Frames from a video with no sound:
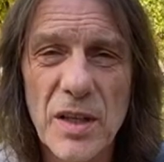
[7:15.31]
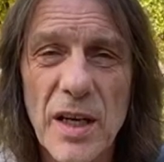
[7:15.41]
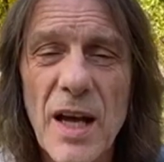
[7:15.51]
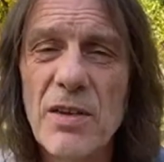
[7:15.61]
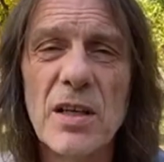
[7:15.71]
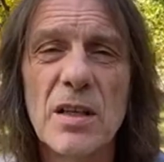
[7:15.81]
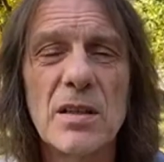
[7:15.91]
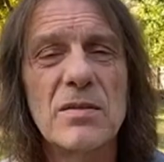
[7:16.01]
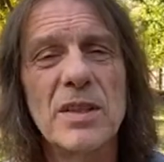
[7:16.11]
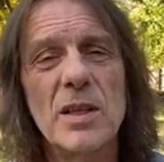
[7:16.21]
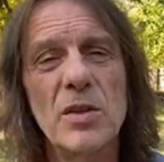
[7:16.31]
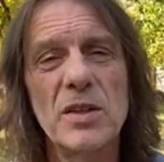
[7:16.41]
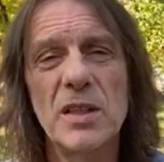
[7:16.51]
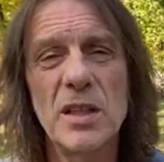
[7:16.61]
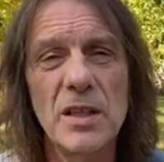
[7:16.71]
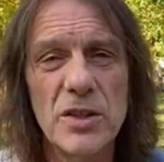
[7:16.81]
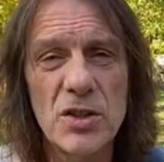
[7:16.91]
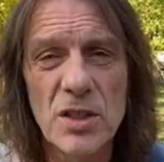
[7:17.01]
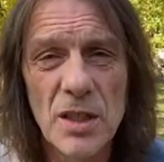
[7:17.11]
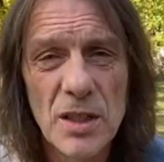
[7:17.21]
I haven't done videos in
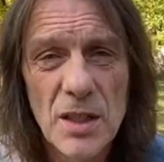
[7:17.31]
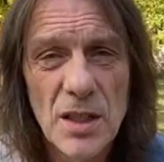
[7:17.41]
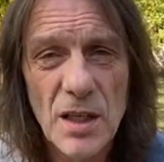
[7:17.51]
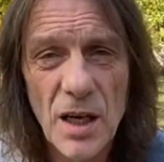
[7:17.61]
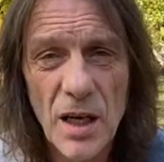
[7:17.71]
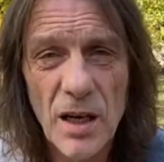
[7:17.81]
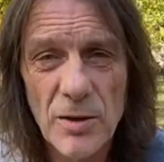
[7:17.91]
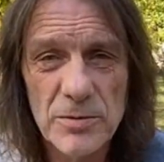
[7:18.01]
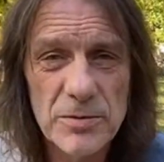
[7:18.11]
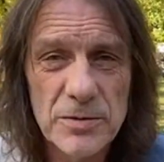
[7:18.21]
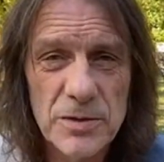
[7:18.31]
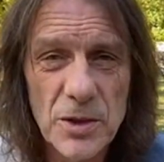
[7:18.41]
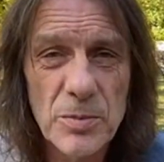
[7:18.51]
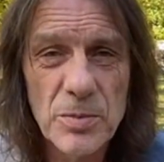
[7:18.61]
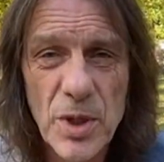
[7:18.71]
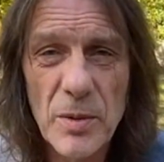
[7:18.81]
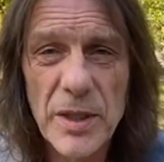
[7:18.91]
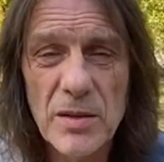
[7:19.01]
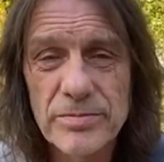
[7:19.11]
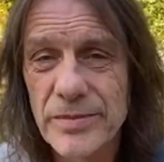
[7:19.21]
English for
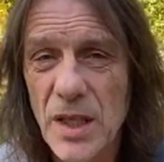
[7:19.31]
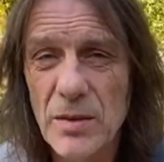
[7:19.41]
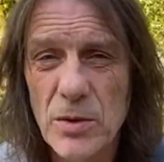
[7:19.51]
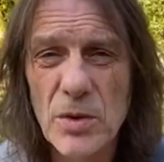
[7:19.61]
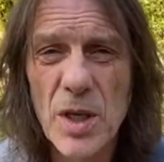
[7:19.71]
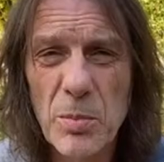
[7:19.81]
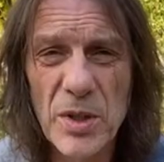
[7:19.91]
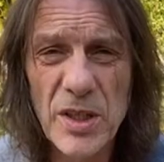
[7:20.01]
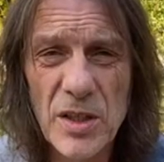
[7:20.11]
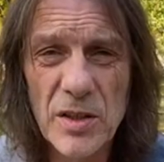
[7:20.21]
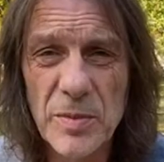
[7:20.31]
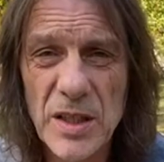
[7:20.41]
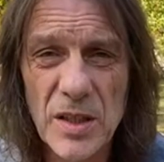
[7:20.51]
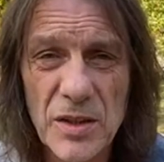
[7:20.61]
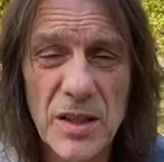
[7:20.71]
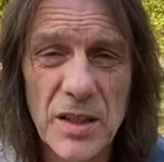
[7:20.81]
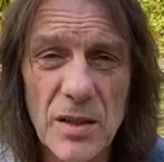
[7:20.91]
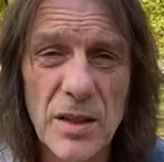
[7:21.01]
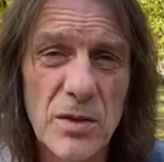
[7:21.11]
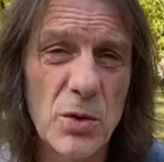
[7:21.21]
probably, I don't know, a couple of years, because I
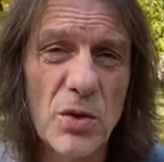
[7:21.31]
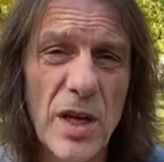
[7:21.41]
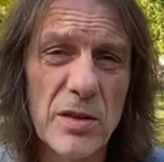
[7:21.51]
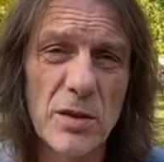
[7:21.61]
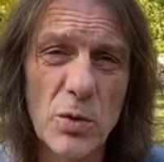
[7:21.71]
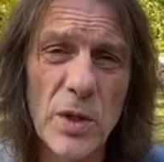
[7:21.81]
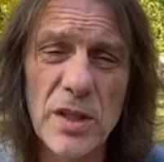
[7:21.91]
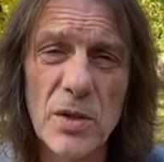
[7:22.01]
did in 2020.